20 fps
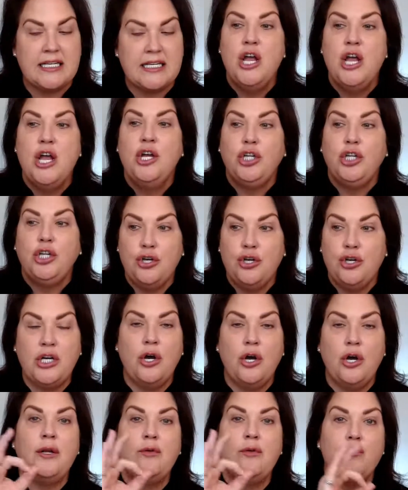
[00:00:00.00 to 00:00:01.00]
you can go
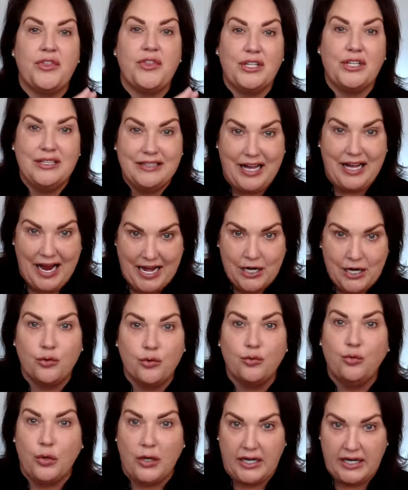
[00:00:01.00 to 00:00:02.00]
in with the lighter
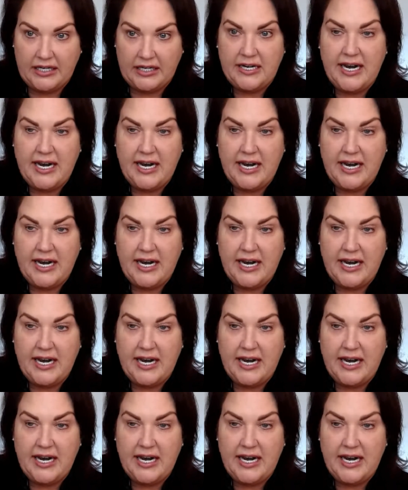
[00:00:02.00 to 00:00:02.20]
one